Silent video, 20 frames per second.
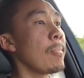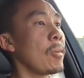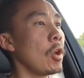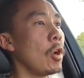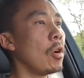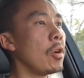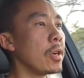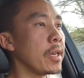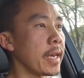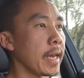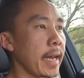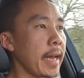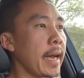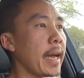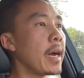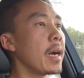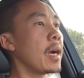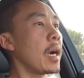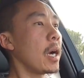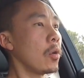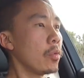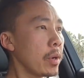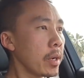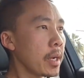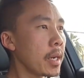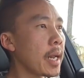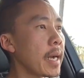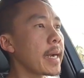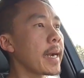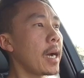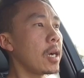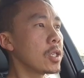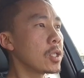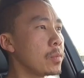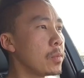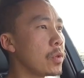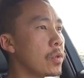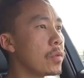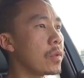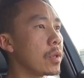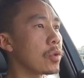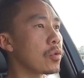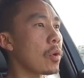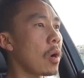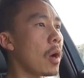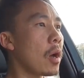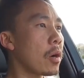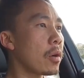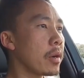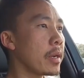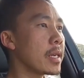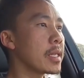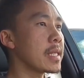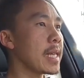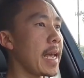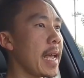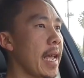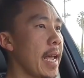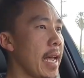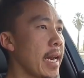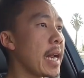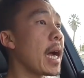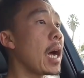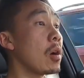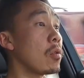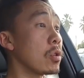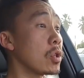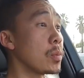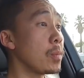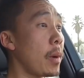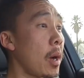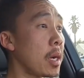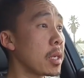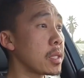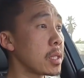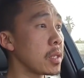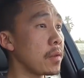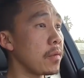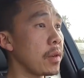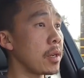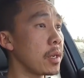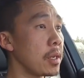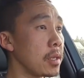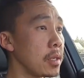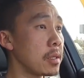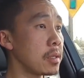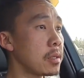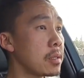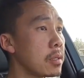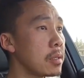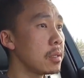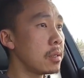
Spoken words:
Oh yeah, I really like how smooth the throttle is and how responsive it is.